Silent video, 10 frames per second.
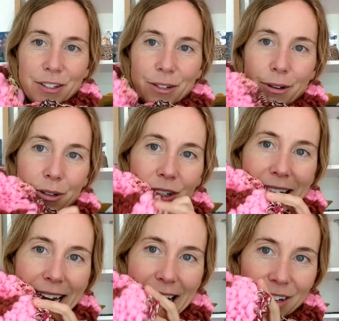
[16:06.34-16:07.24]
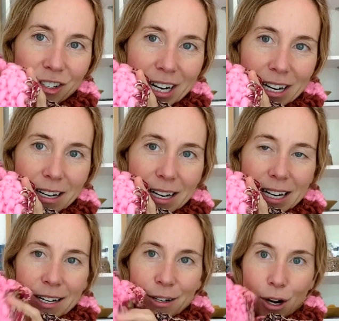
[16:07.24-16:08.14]
crochet edging
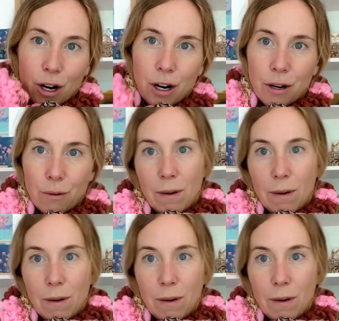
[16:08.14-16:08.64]
in our